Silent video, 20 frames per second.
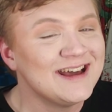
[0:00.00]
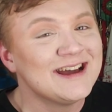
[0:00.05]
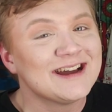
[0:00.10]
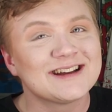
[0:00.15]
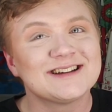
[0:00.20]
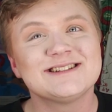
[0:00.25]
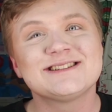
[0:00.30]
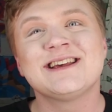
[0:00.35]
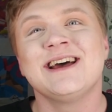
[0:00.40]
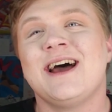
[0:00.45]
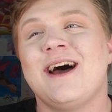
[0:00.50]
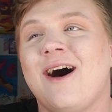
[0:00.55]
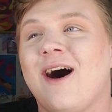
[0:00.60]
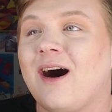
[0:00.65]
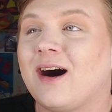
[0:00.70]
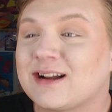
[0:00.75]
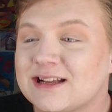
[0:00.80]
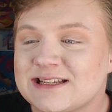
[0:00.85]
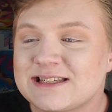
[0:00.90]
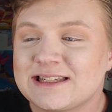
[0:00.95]
Because
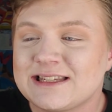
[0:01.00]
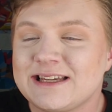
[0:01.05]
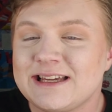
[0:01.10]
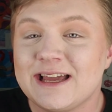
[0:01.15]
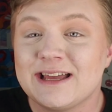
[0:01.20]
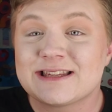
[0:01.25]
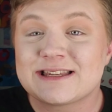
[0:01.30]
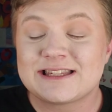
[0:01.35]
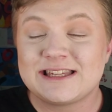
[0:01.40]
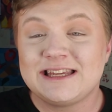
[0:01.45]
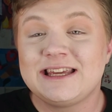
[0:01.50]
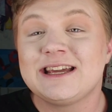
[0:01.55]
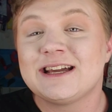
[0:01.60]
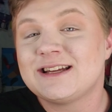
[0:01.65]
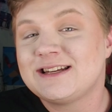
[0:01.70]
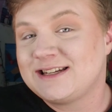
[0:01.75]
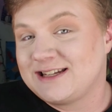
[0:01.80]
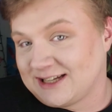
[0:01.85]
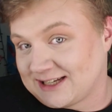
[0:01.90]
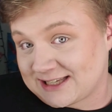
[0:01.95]
honestly, seeing a
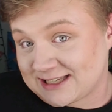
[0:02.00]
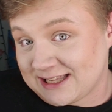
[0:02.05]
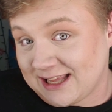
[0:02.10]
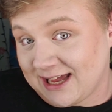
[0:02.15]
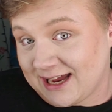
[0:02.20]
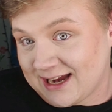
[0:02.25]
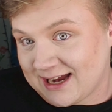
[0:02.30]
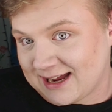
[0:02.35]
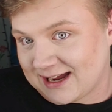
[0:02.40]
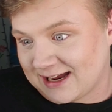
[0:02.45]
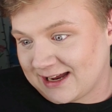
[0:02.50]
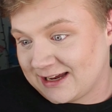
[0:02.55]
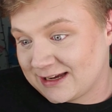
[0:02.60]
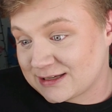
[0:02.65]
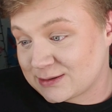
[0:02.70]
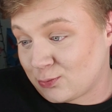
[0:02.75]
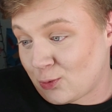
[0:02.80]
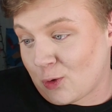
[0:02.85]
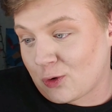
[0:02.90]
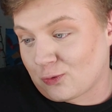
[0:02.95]
dislike
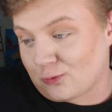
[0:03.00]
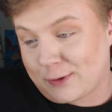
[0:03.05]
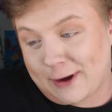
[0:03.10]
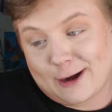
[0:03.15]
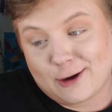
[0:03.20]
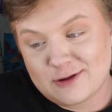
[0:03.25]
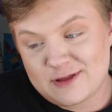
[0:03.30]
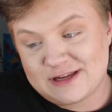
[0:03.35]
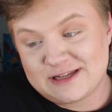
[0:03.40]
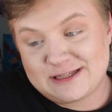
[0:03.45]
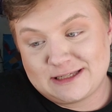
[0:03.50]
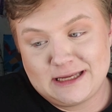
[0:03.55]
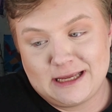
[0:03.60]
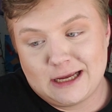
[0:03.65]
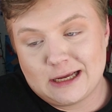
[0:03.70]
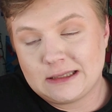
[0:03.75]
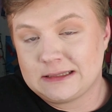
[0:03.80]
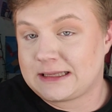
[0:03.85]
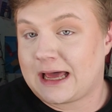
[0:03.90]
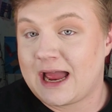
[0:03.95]
is more rare than
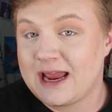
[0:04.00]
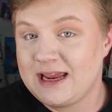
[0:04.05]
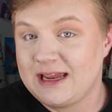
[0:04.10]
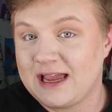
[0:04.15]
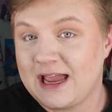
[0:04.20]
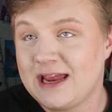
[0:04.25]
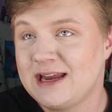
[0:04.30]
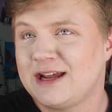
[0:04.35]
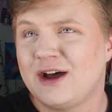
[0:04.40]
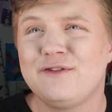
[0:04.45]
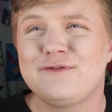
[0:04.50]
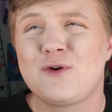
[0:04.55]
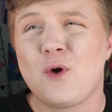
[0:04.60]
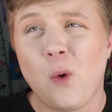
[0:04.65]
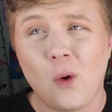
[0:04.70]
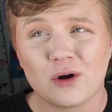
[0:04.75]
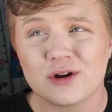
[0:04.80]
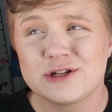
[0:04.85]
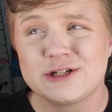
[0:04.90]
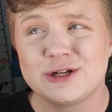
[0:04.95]
seeing a like. And of
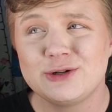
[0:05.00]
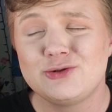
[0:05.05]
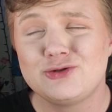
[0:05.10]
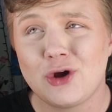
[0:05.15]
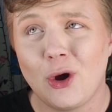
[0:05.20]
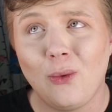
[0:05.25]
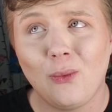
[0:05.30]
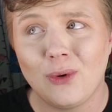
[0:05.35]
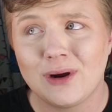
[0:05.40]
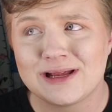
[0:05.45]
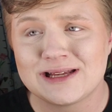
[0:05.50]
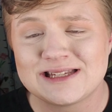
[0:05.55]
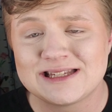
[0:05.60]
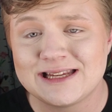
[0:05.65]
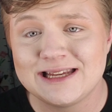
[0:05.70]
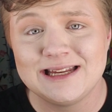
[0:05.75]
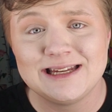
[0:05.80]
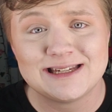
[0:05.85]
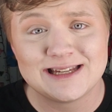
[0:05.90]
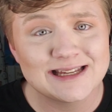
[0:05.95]
course you don't want to
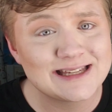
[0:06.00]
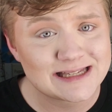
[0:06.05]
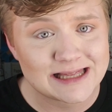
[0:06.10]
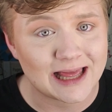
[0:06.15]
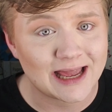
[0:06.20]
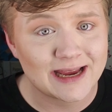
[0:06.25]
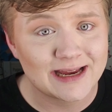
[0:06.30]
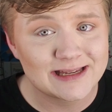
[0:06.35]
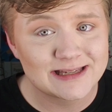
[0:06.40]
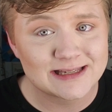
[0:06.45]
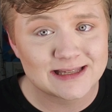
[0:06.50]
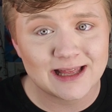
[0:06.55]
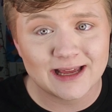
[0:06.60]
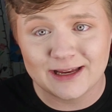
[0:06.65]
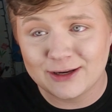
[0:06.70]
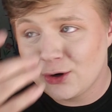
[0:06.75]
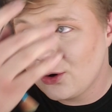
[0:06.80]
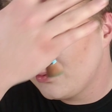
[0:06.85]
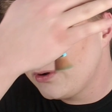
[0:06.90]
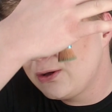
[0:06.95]
see dislikes.
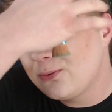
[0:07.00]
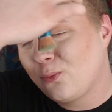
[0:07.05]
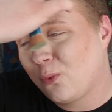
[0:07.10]
Like, nobody